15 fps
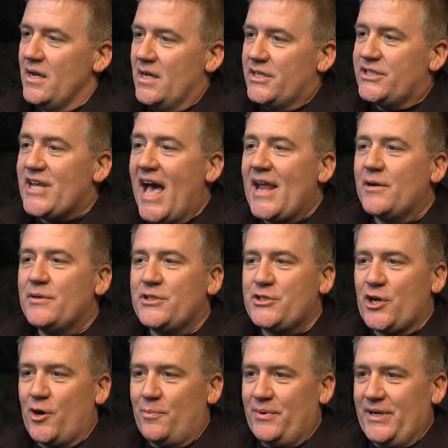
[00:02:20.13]
Shadow
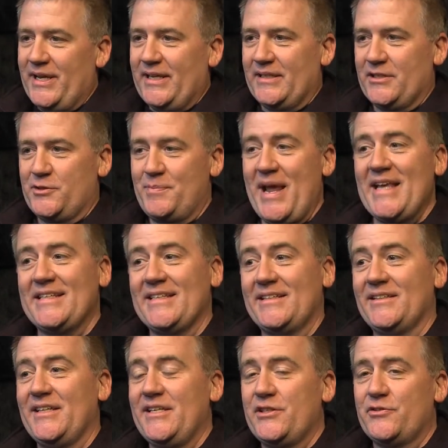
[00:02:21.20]
interpreting, there's
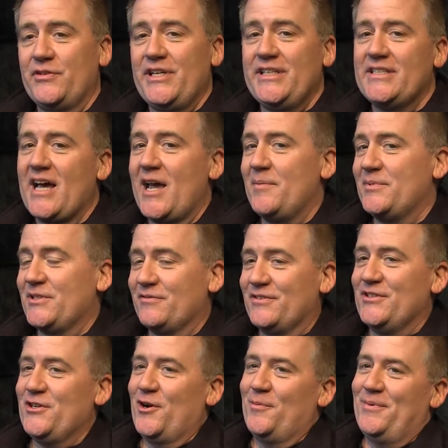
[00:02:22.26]
basically three types of
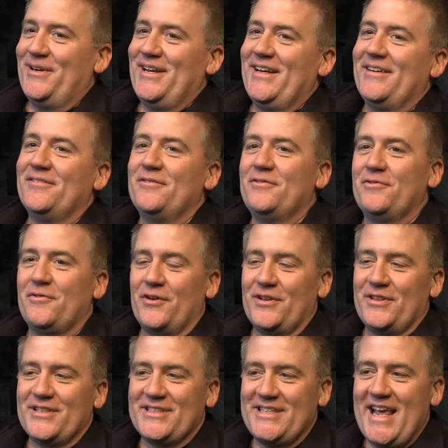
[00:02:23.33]
interpreting for
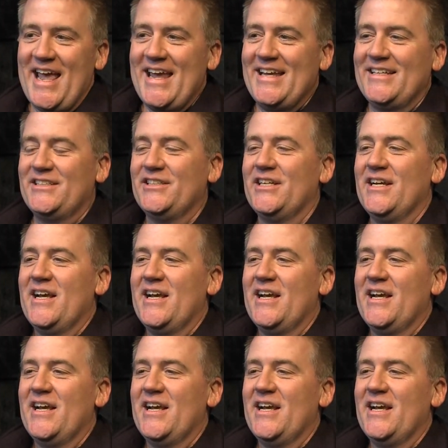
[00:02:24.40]
the stage.